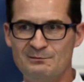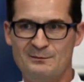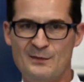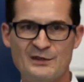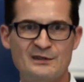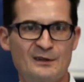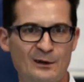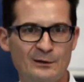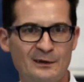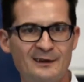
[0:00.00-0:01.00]
most
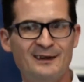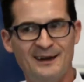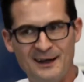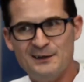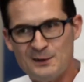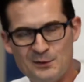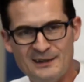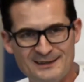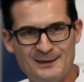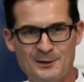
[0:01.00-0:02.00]
known
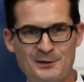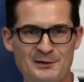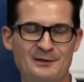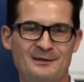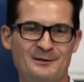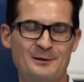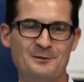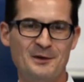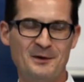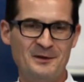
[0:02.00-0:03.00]
enterprise solution
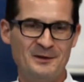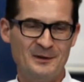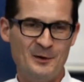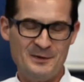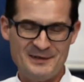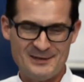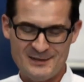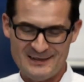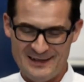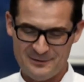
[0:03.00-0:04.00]
from open
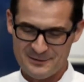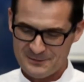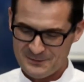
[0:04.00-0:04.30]
source stuff.